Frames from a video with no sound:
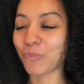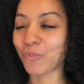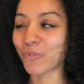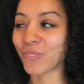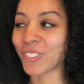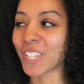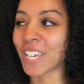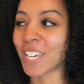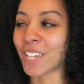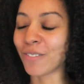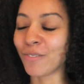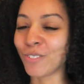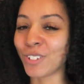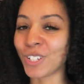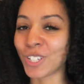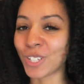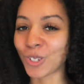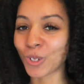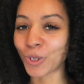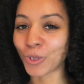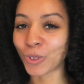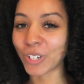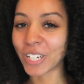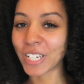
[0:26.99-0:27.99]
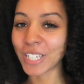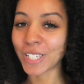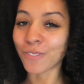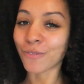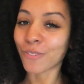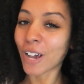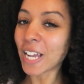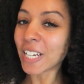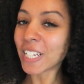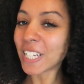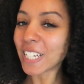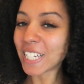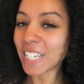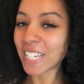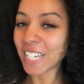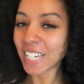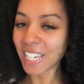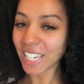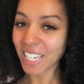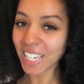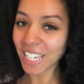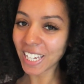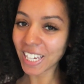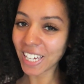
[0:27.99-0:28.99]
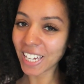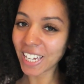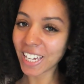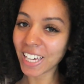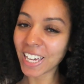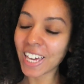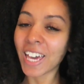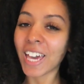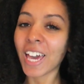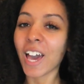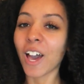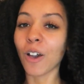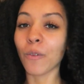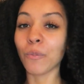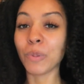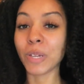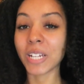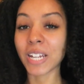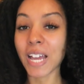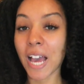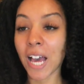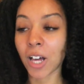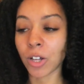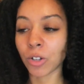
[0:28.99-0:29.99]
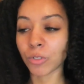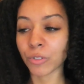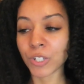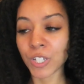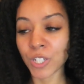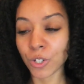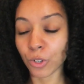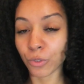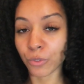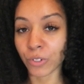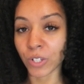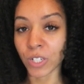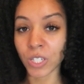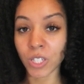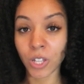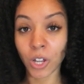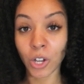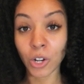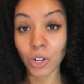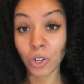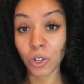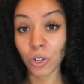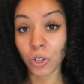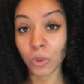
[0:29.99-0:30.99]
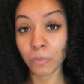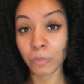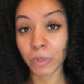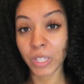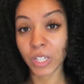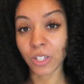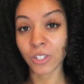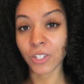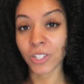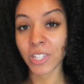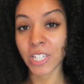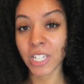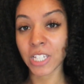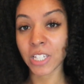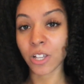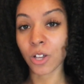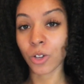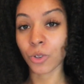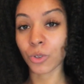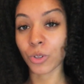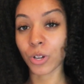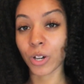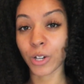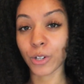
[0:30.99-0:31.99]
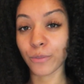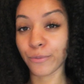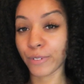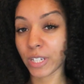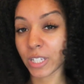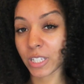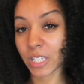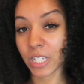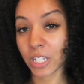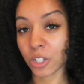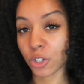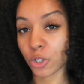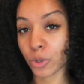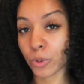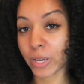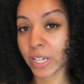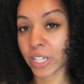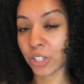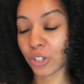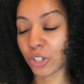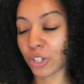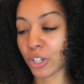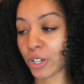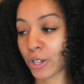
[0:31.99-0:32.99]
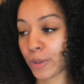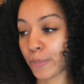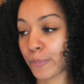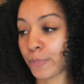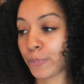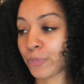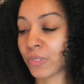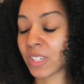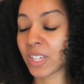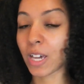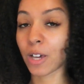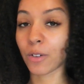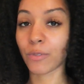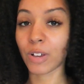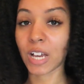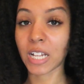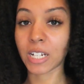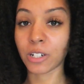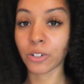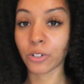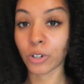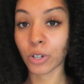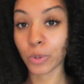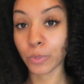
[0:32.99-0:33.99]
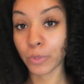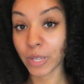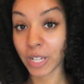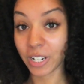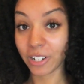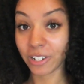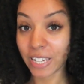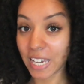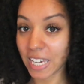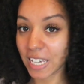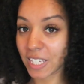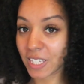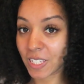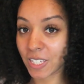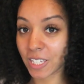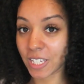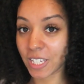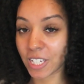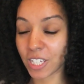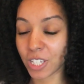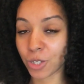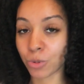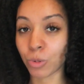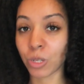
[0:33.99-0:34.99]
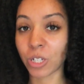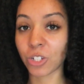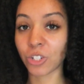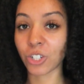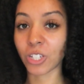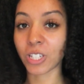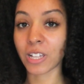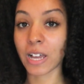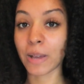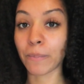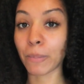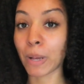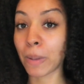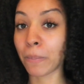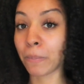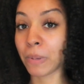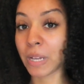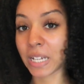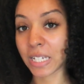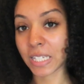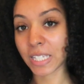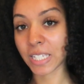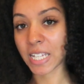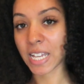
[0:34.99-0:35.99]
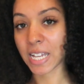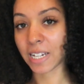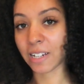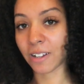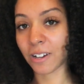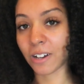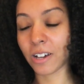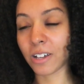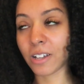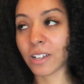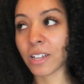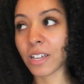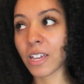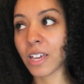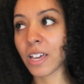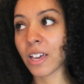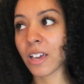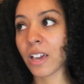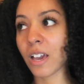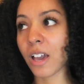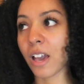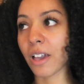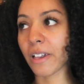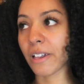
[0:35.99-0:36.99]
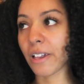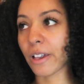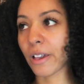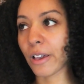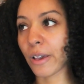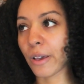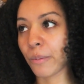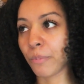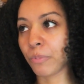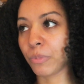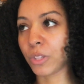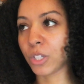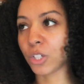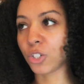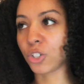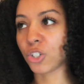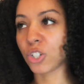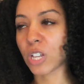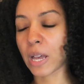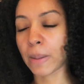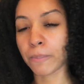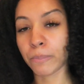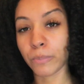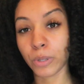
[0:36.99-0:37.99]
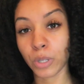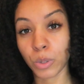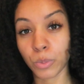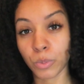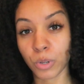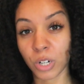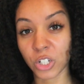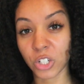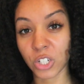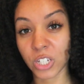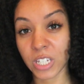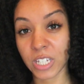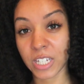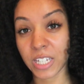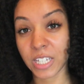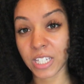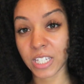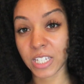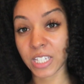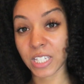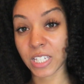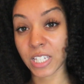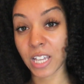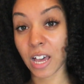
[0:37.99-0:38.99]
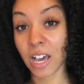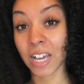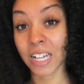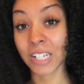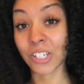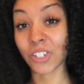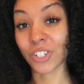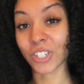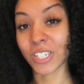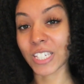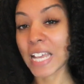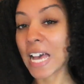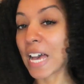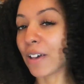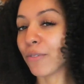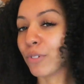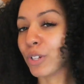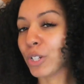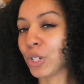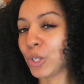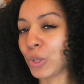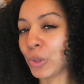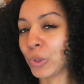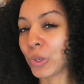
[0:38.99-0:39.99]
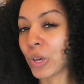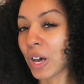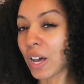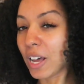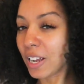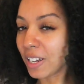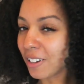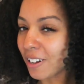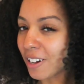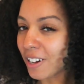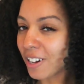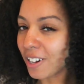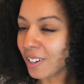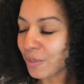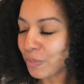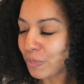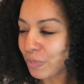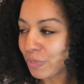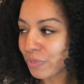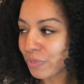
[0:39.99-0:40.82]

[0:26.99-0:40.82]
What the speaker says: the inventory is finally here. I've been out of stock for so long because of this whole COVID situation. I've had no pillowcases, which is like my best seller. The shampoo brushes, I just have a new colour,